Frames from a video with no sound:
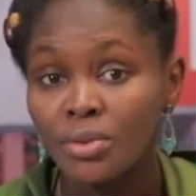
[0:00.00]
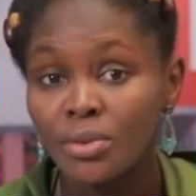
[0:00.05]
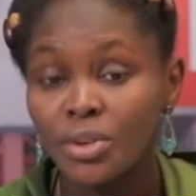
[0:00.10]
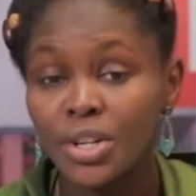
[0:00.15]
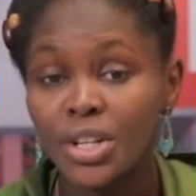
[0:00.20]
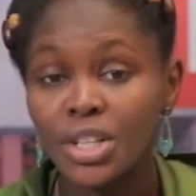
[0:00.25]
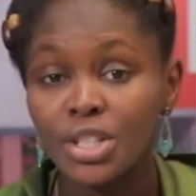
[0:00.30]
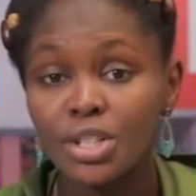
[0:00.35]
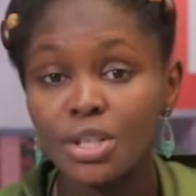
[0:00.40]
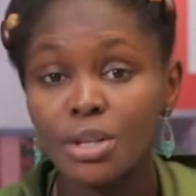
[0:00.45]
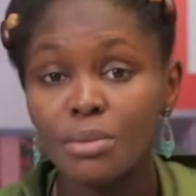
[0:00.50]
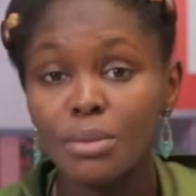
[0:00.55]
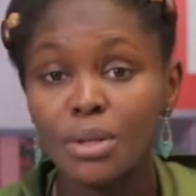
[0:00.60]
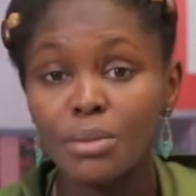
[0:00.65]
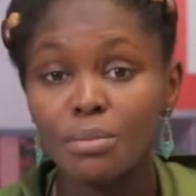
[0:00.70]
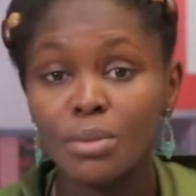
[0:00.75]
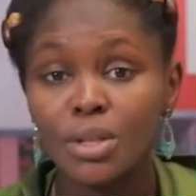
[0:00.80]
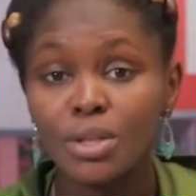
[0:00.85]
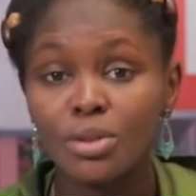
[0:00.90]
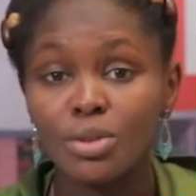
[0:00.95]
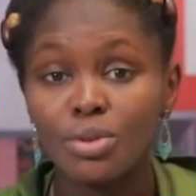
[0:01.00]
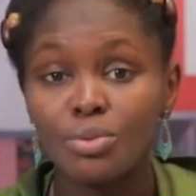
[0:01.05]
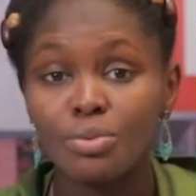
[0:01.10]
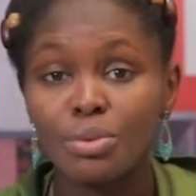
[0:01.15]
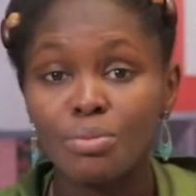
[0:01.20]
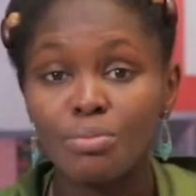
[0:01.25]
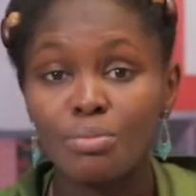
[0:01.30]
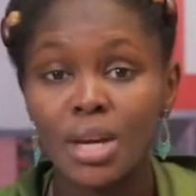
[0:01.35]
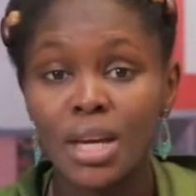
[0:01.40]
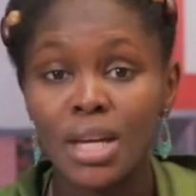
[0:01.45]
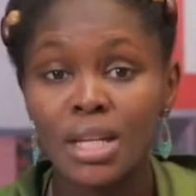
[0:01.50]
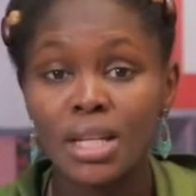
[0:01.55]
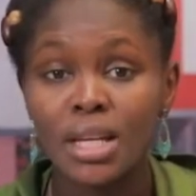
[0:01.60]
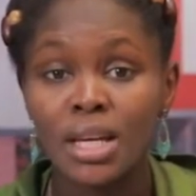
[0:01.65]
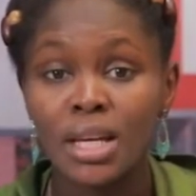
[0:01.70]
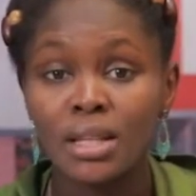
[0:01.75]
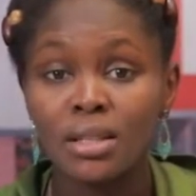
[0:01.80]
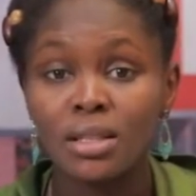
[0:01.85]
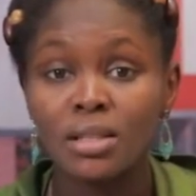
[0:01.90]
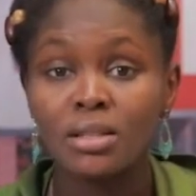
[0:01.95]
for his commitment to remain
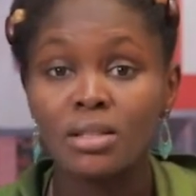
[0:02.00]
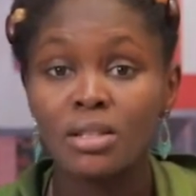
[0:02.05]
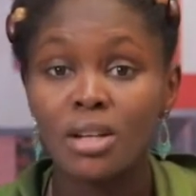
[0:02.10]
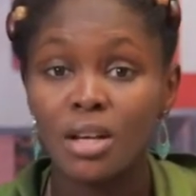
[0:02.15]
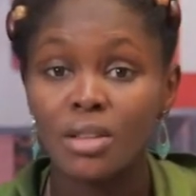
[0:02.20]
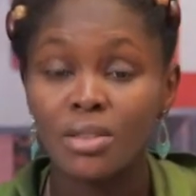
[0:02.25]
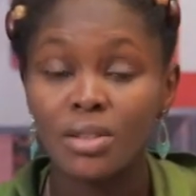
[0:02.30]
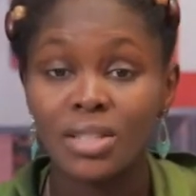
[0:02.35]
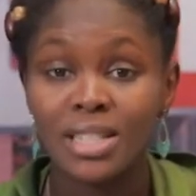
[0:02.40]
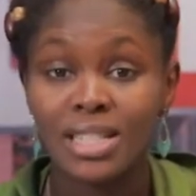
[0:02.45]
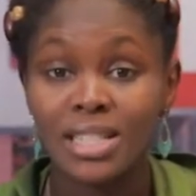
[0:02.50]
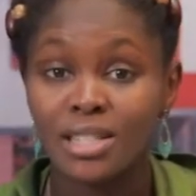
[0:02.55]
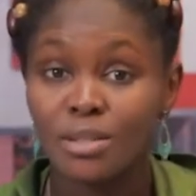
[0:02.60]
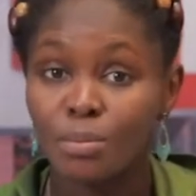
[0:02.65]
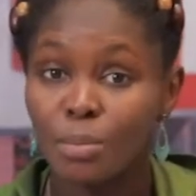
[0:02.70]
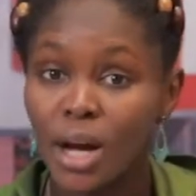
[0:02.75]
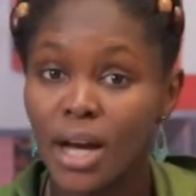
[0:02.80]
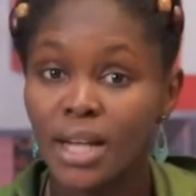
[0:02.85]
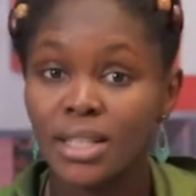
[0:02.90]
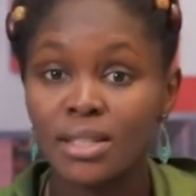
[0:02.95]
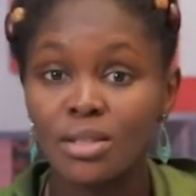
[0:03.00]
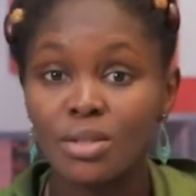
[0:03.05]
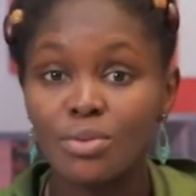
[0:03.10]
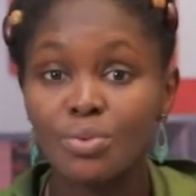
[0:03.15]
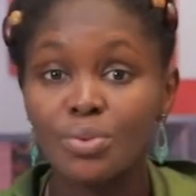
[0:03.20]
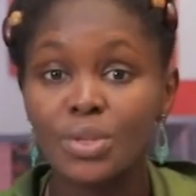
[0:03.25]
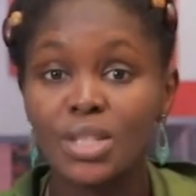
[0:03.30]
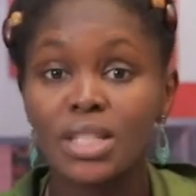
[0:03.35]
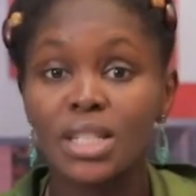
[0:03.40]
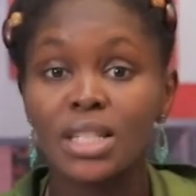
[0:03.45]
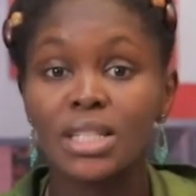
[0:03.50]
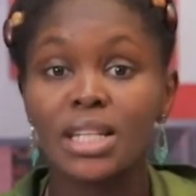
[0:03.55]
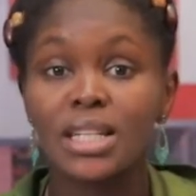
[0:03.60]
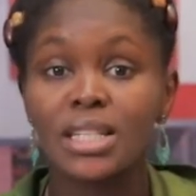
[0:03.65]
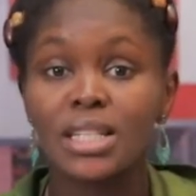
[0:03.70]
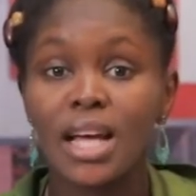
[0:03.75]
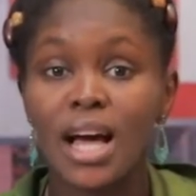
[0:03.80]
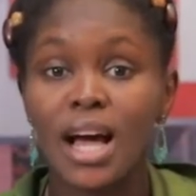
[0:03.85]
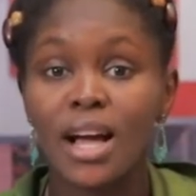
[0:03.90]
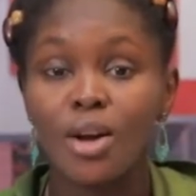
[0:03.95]
in the north despite the recent
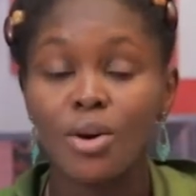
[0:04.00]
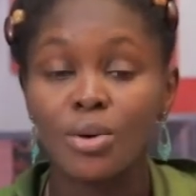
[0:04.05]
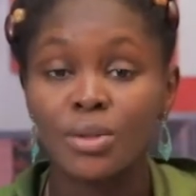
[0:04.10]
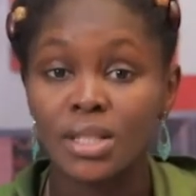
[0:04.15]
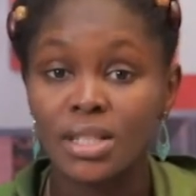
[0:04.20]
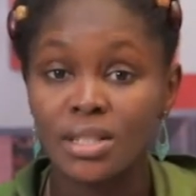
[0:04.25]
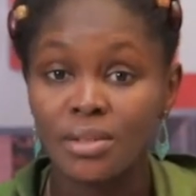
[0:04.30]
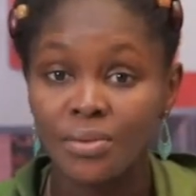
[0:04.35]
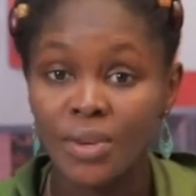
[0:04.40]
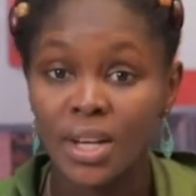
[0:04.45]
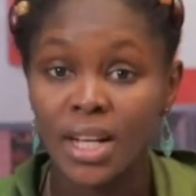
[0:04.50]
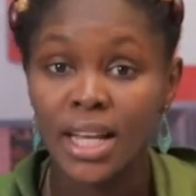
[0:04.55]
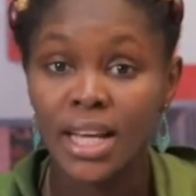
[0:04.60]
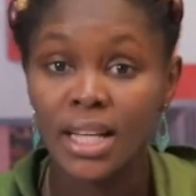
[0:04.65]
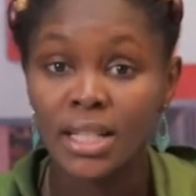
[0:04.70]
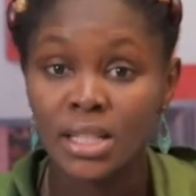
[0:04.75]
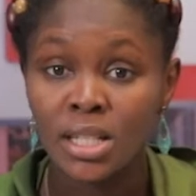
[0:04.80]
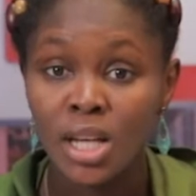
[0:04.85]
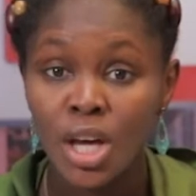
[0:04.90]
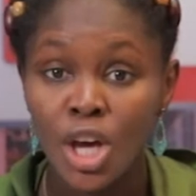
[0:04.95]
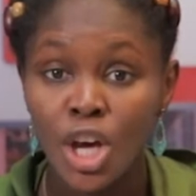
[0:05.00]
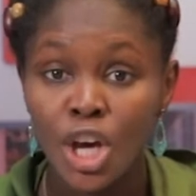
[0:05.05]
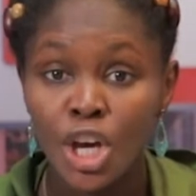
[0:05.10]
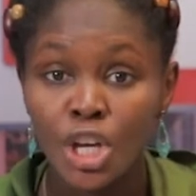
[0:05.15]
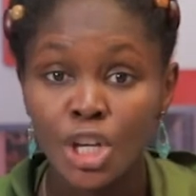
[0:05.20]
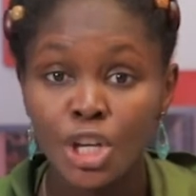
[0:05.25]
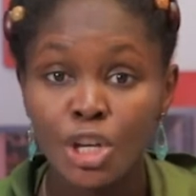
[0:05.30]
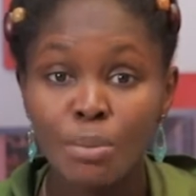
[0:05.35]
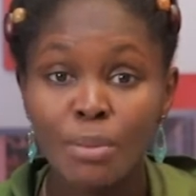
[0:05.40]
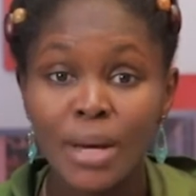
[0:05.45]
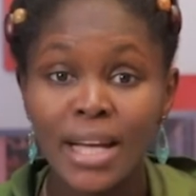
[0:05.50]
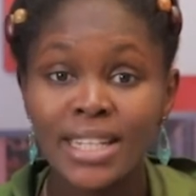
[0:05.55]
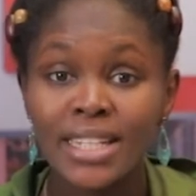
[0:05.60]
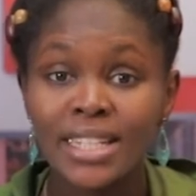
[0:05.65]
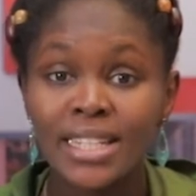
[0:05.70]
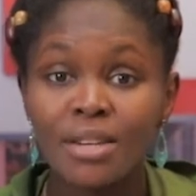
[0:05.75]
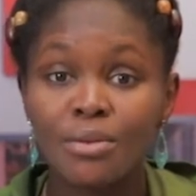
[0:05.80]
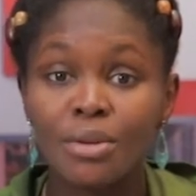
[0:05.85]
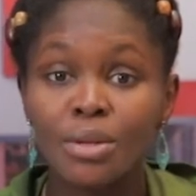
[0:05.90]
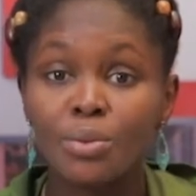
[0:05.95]
attack on civilians,
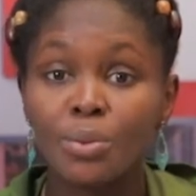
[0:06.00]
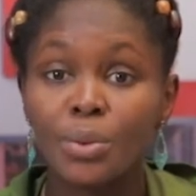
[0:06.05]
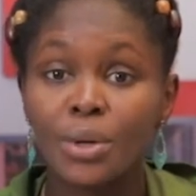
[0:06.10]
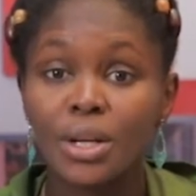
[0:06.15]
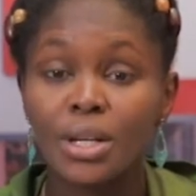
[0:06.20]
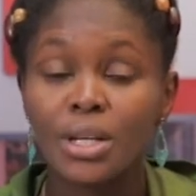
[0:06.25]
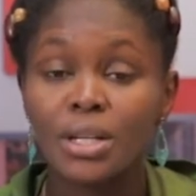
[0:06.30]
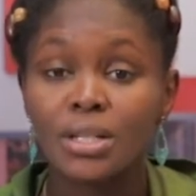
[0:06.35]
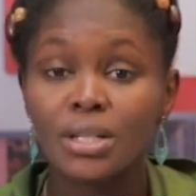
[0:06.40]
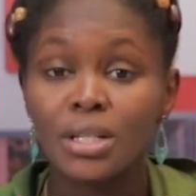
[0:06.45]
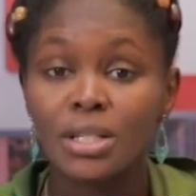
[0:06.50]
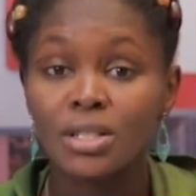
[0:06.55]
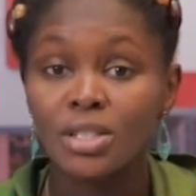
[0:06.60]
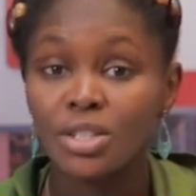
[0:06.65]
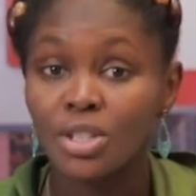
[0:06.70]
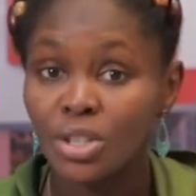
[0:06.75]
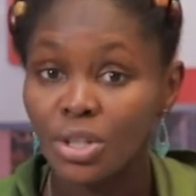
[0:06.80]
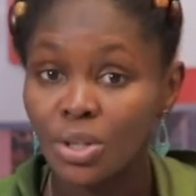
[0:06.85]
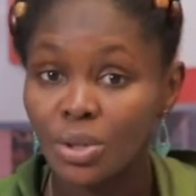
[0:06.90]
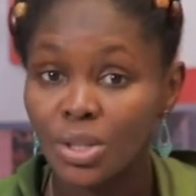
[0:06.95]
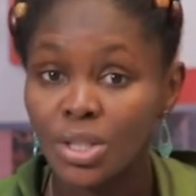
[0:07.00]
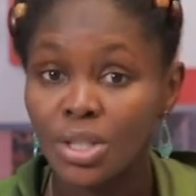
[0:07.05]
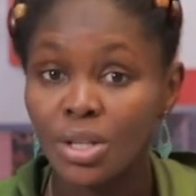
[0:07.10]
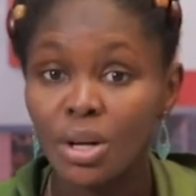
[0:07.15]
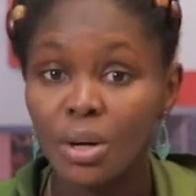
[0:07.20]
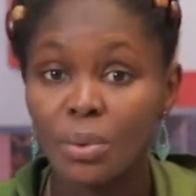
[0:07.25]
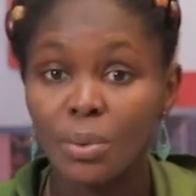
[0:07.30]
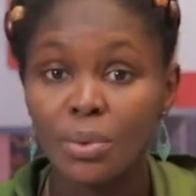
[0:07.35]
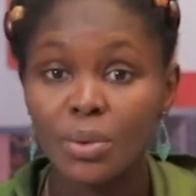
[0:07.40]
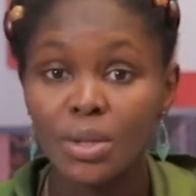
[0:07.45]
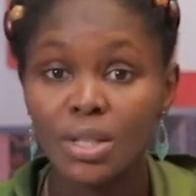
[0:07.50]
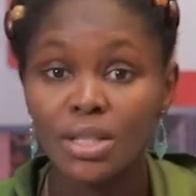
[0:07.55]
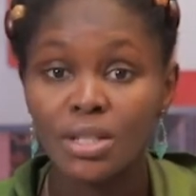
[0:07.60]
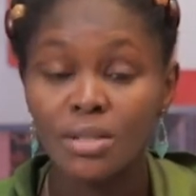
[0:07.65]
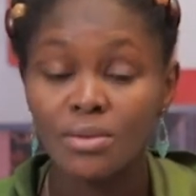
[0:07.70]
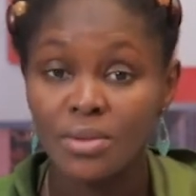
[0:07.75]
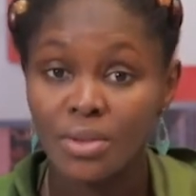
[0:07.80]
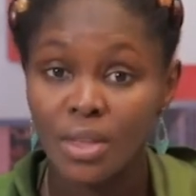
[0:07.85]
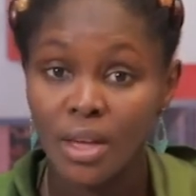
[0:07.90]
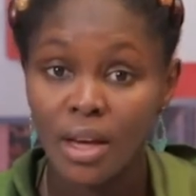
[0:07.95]
humanitarian workers, and security
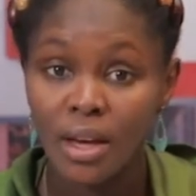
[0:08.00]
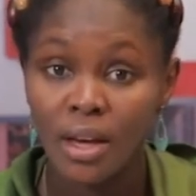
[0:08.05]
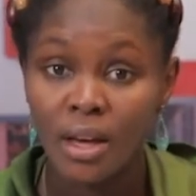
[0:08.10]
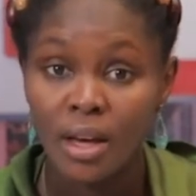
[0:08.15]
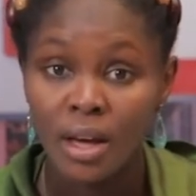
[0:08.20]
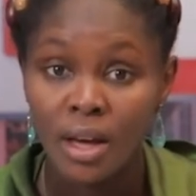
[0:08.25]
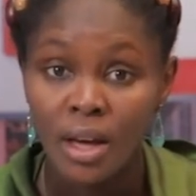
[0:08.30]
operatives there.